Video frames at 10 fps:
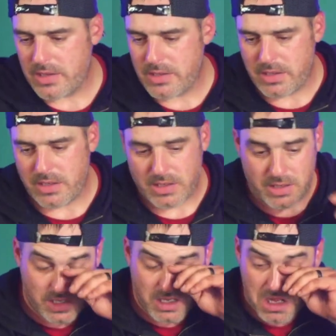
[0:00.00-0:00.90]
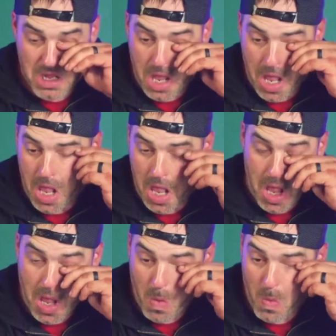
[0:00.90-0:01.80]
and
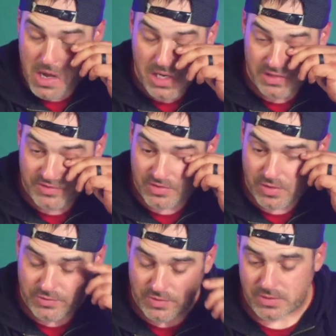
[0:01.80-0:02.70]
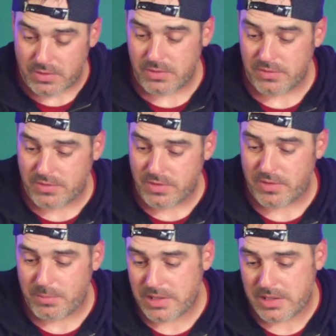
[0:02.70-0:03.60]
why not? Let's go to the
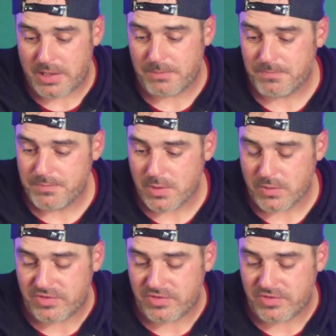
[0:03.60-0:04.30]
B cam or the C